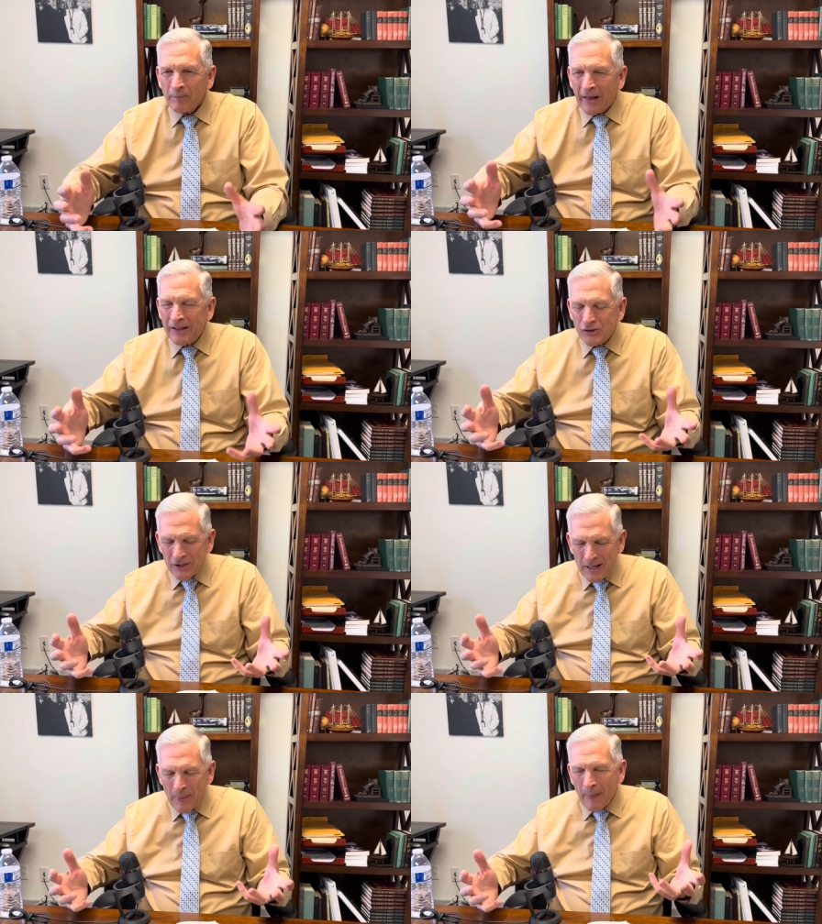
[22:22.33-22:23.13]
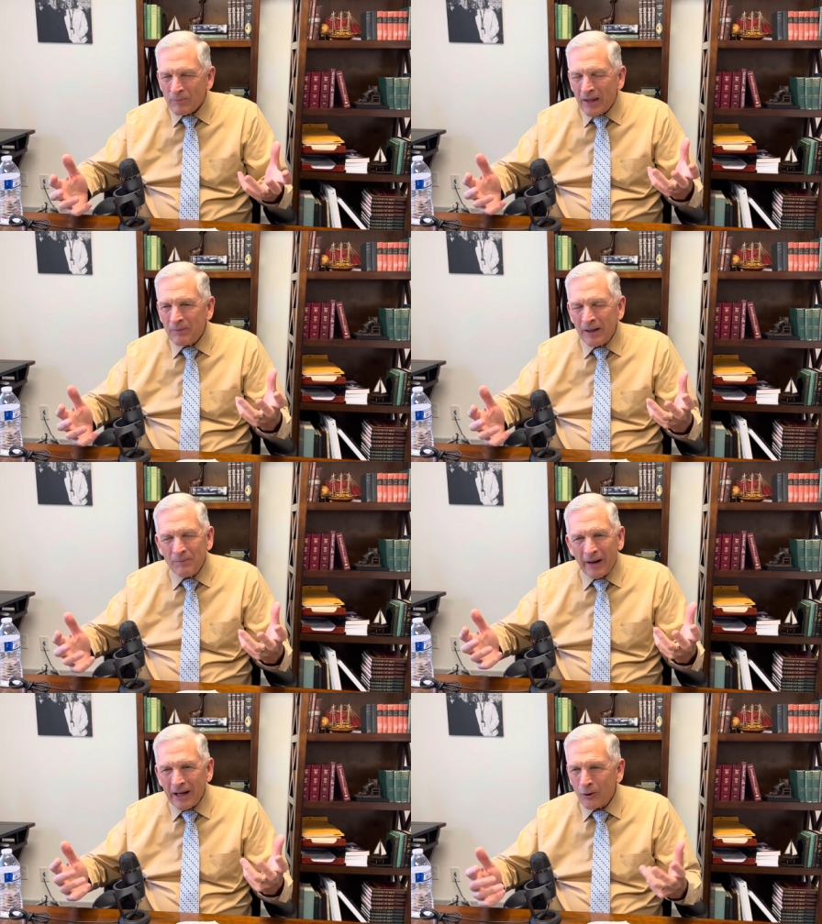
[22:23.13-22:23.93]
And see, in, in
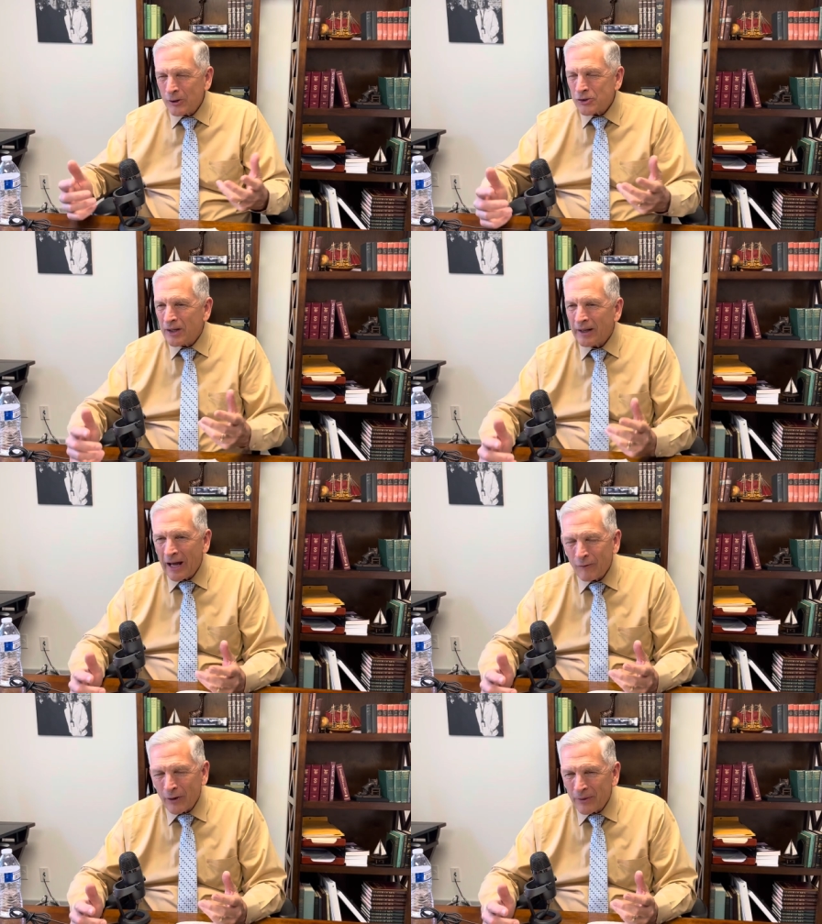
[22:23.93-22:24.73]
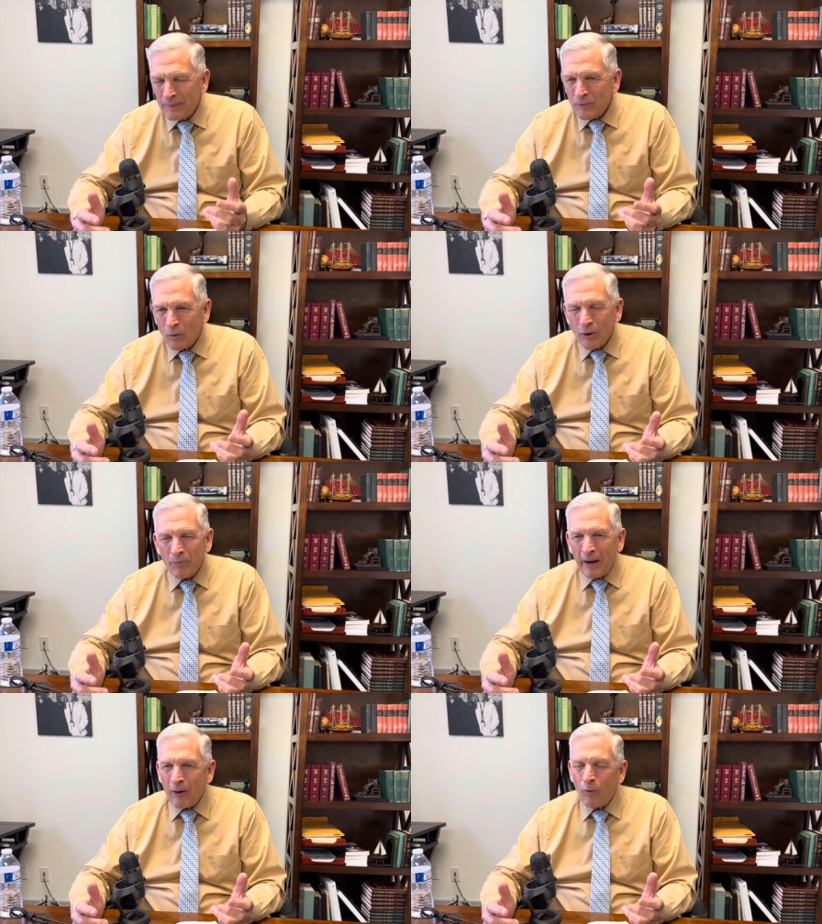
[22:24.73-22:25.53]
my Christian life with, with
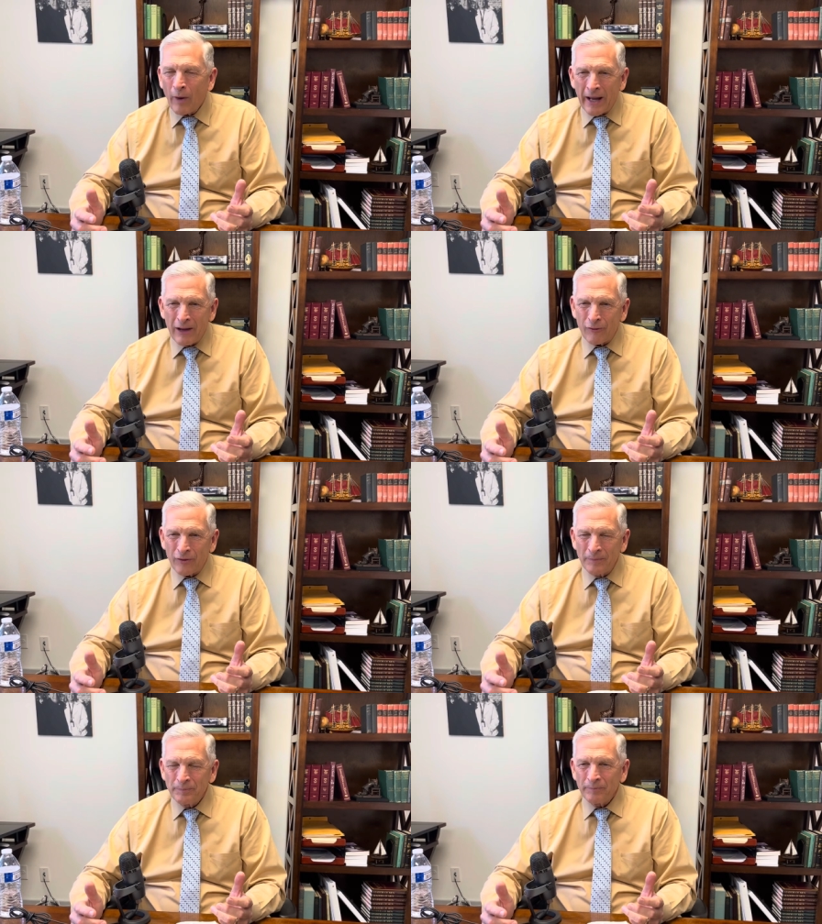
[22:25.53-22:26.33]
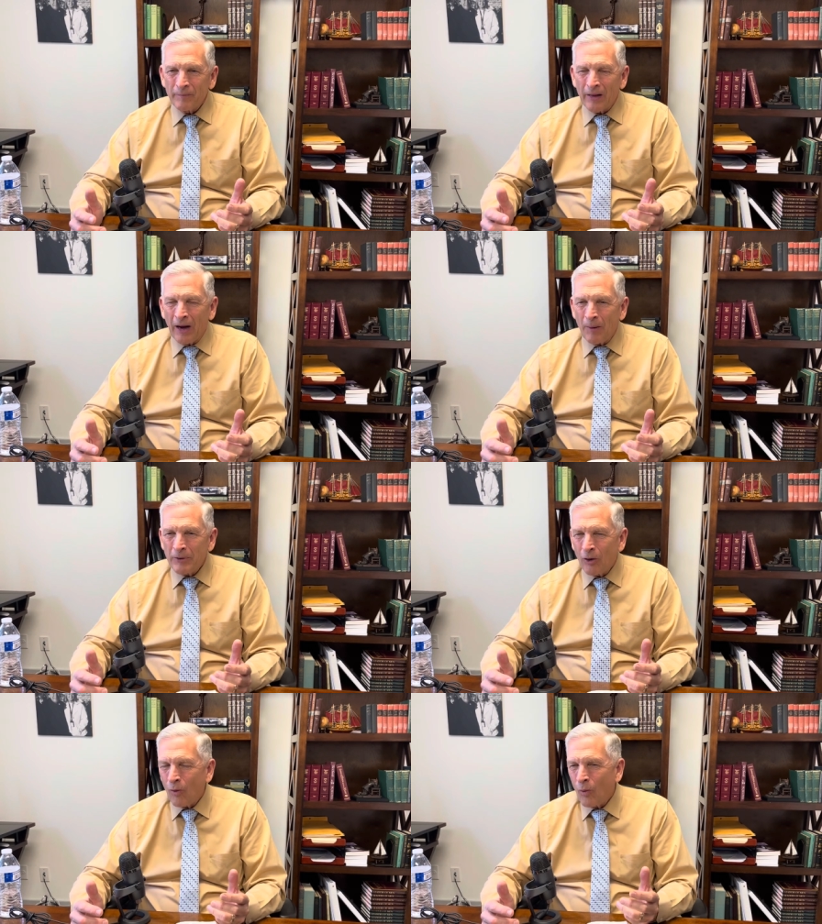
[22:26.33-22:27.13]
my wife, um,
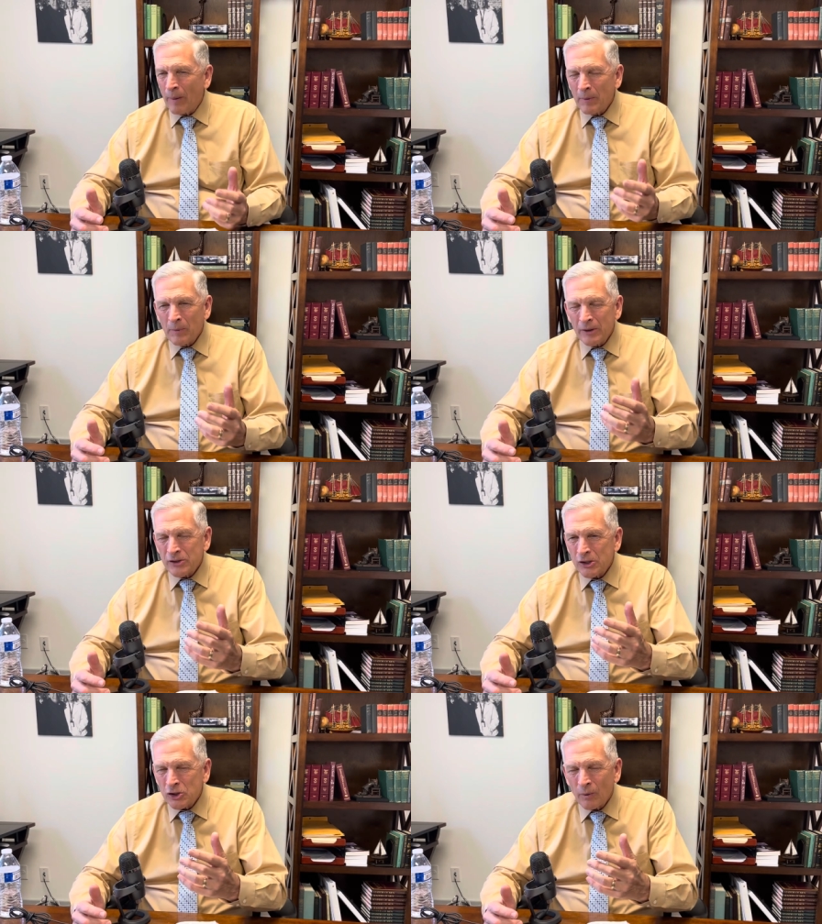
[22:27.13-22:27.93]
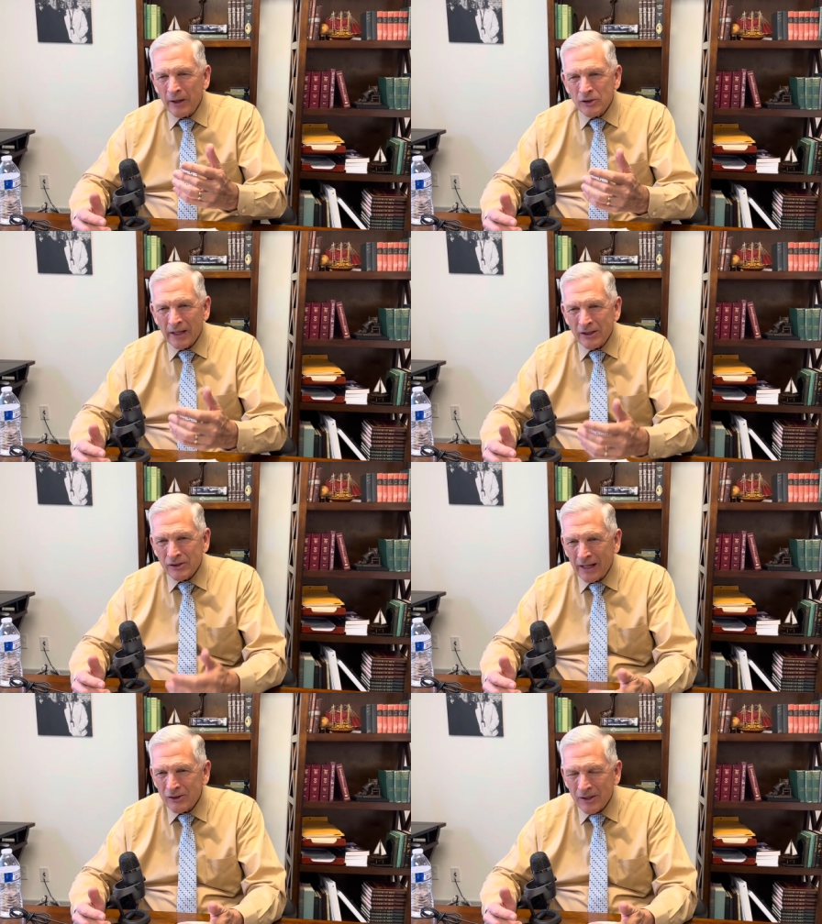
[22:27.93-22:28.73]
you know, I remember a situation, I
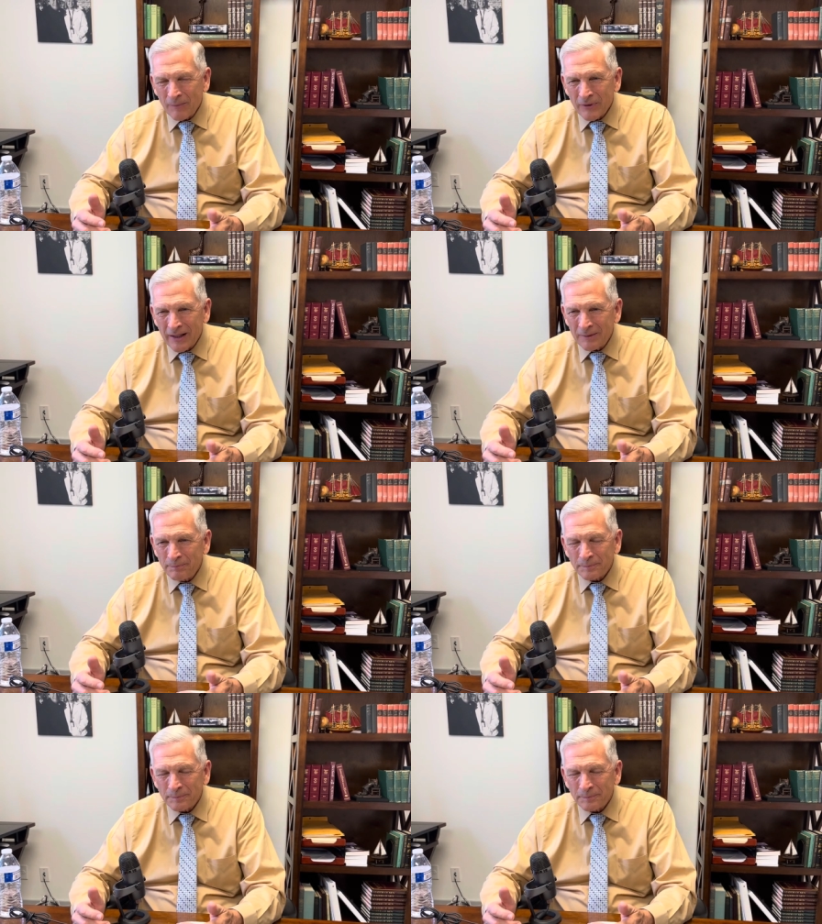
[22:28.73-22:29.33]
said something and